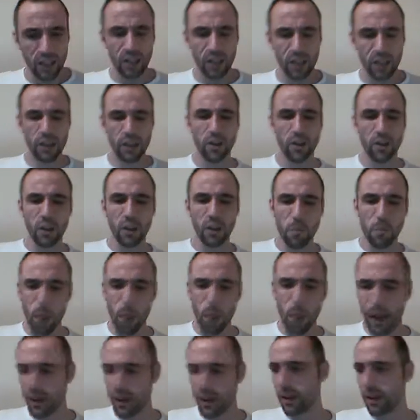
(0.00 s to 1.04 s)
Looking
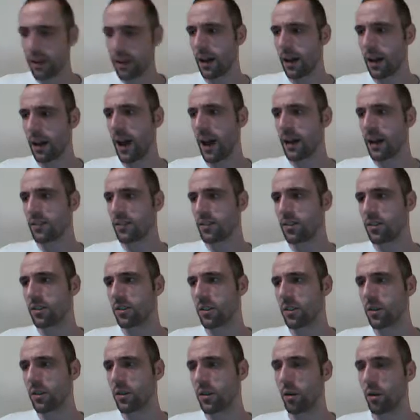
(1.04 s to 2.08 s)
back at
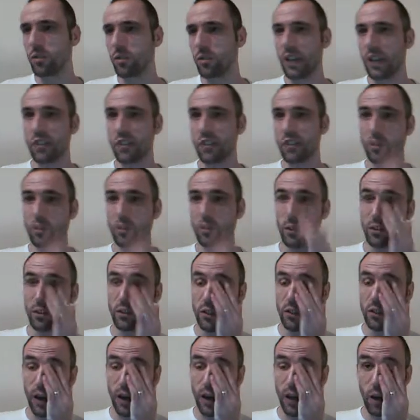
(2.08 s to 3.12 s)
the Old Testament
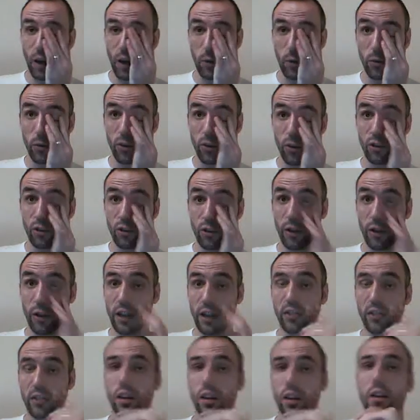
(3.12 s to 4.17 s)
and how the
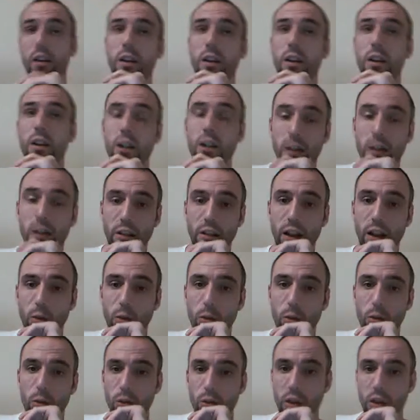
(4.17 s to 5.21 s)
Creator dealt
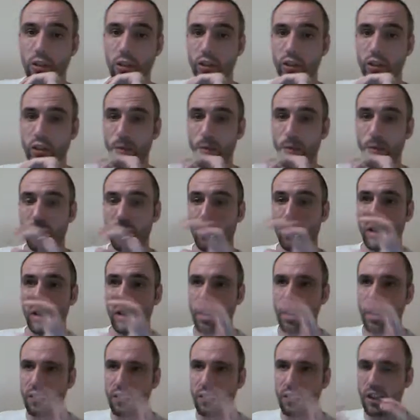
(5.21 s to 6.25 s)
with Egypt,
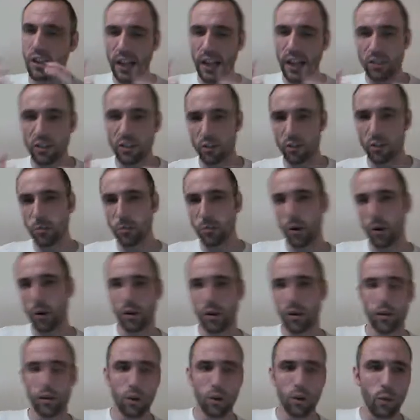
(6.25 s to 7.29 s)
it's a lesson book
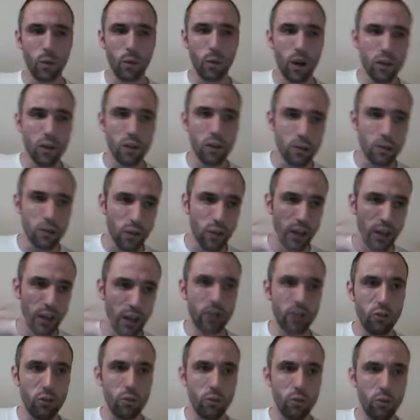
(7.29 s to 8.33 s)
that we are to look
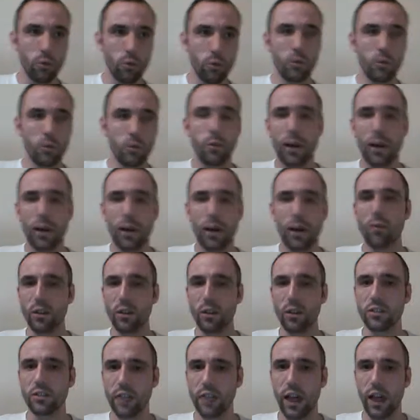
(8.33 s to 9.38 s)
into to better
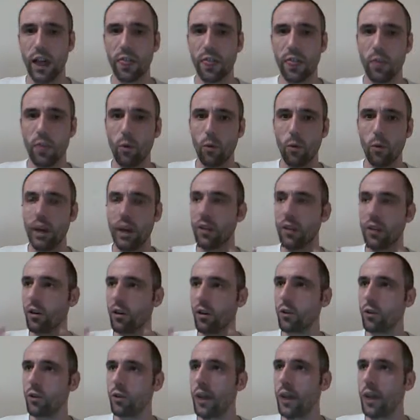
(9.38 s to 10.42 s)
understand the way the
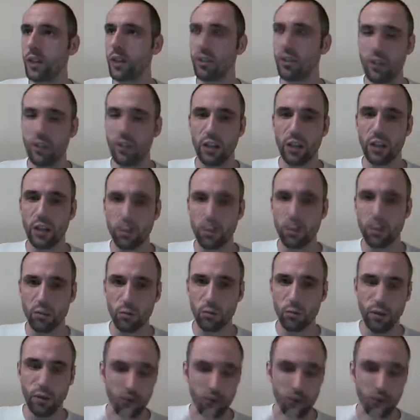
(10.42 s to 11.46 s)
Creator deals
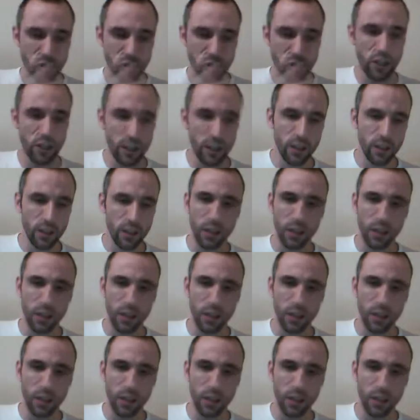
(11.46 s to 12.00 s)
with sin